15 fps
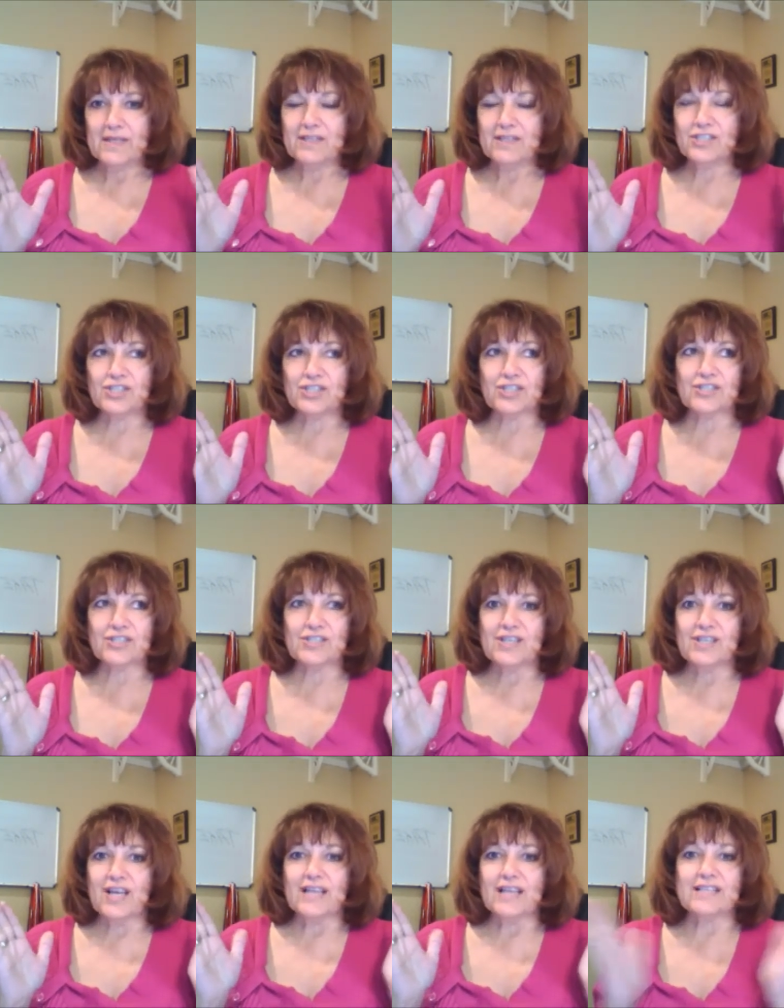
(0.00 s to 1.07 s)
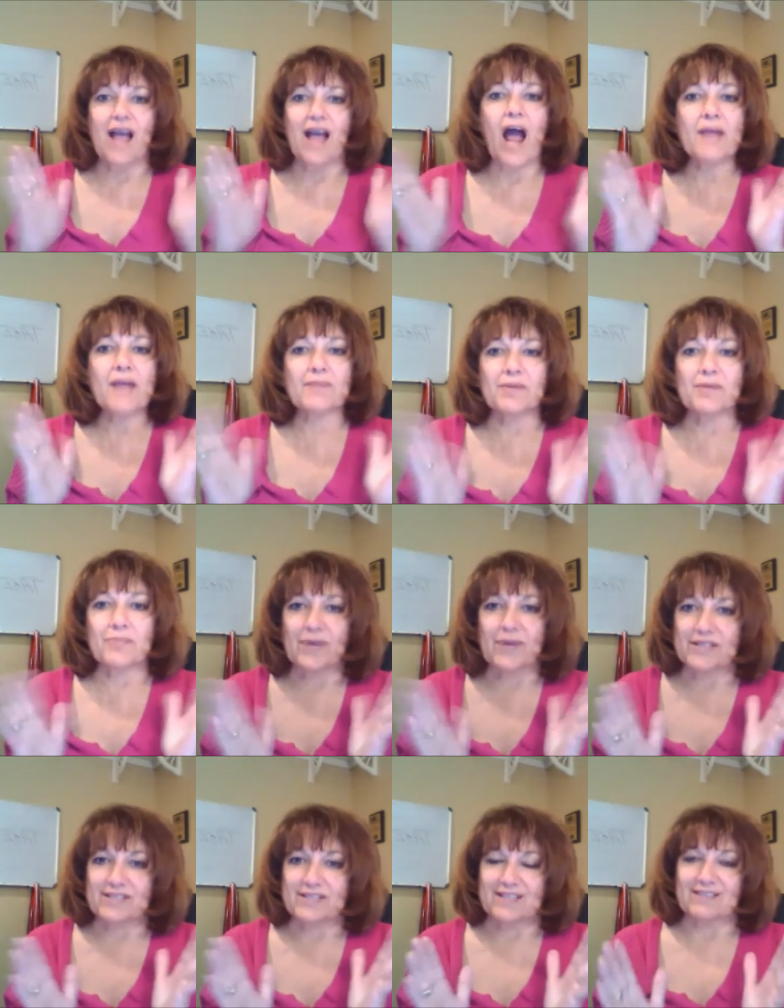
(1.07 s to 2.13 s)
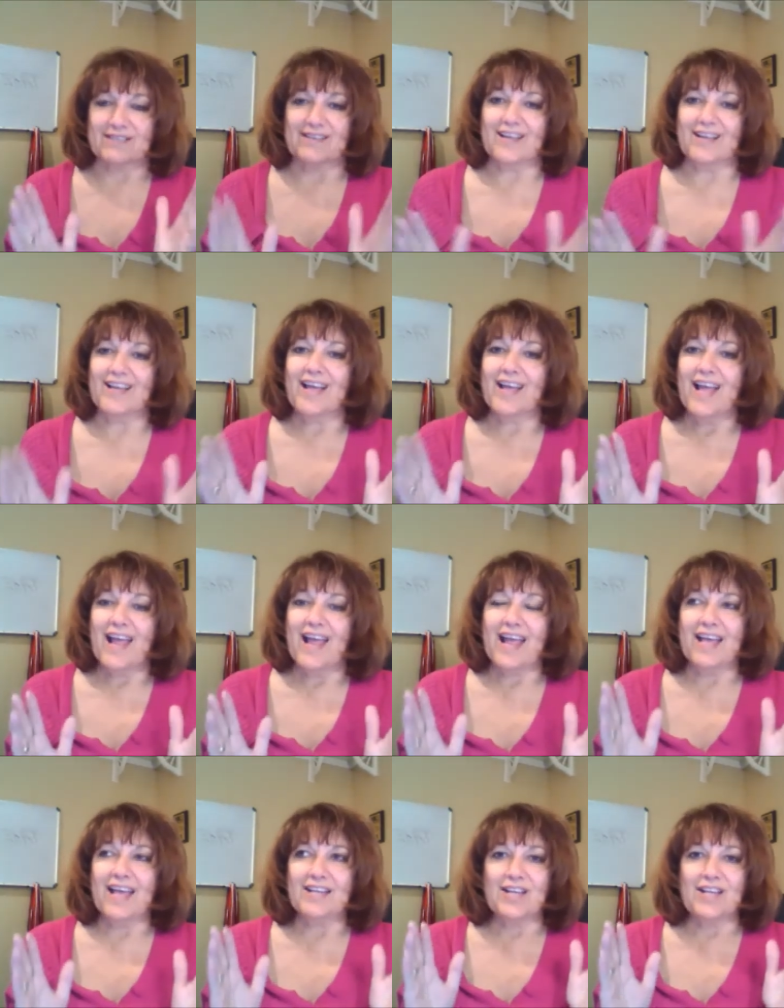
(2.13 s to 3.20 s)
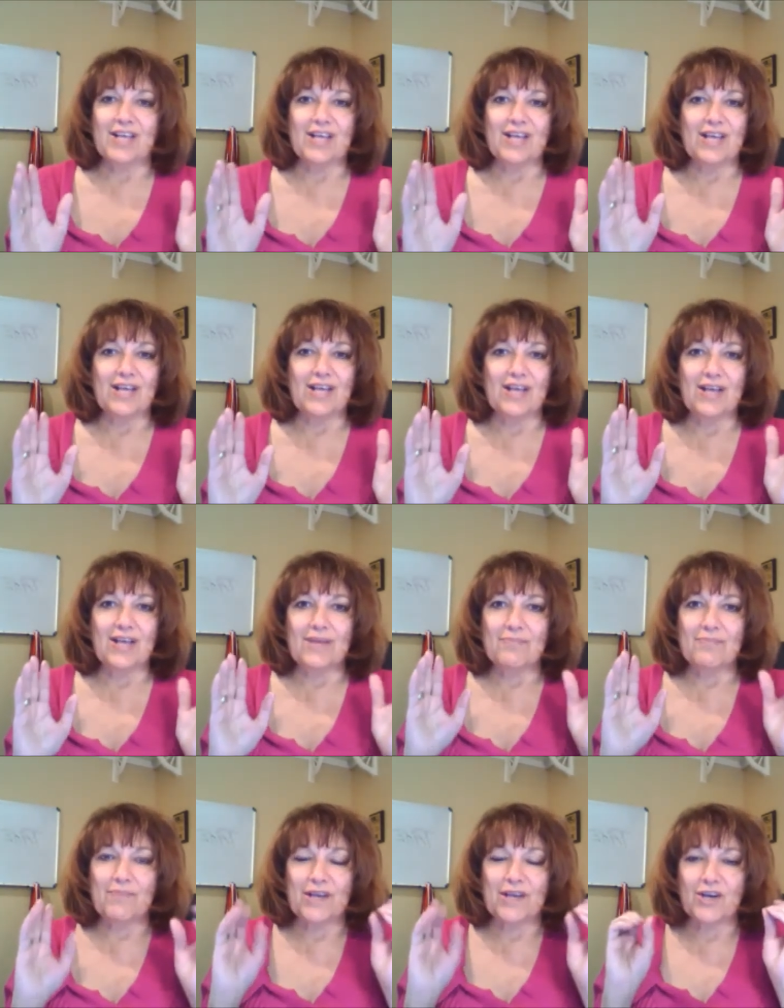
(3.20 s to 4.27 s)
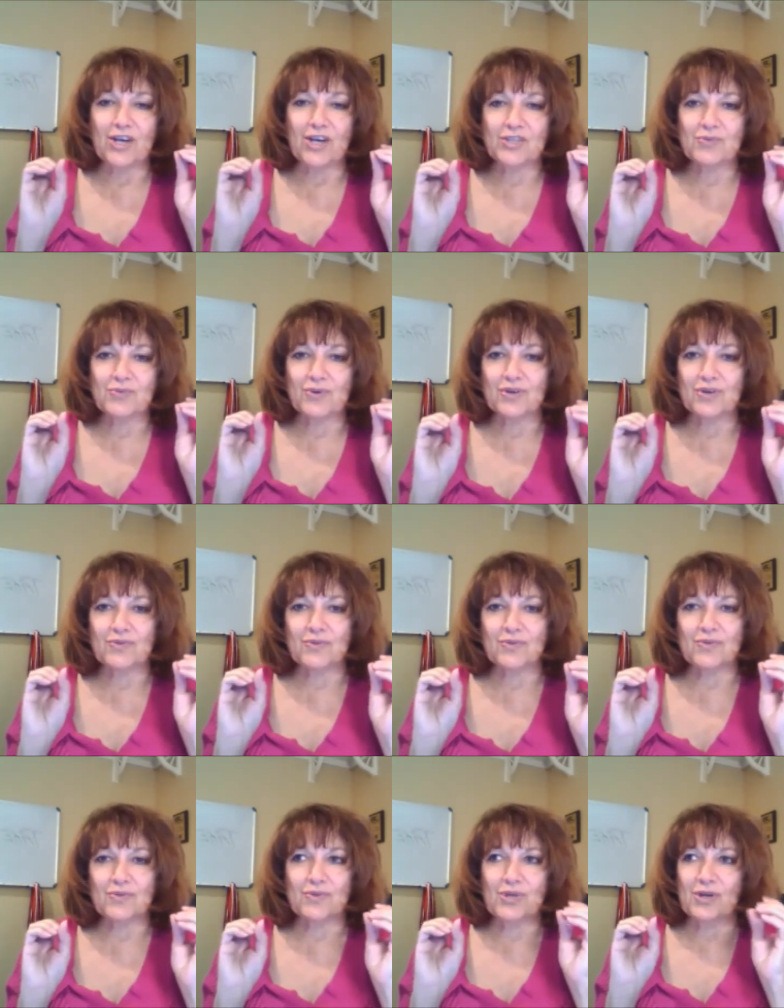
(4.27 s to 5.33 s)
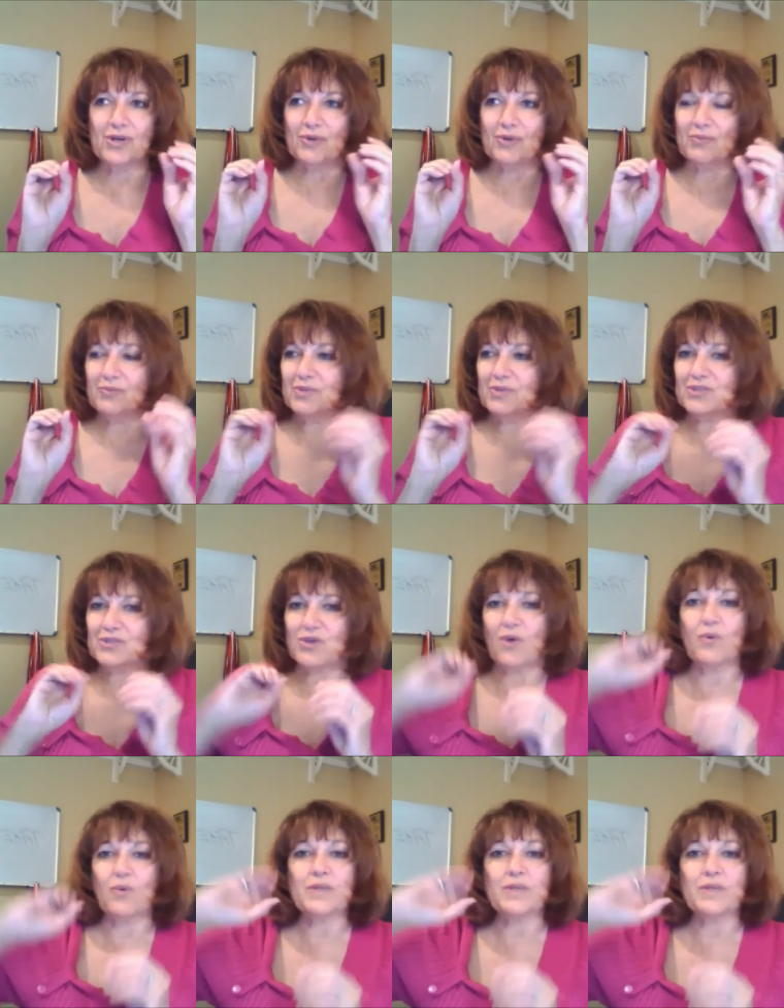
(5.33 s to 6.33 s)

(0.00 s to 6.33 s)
just time compressing. And because we're, you know, there's always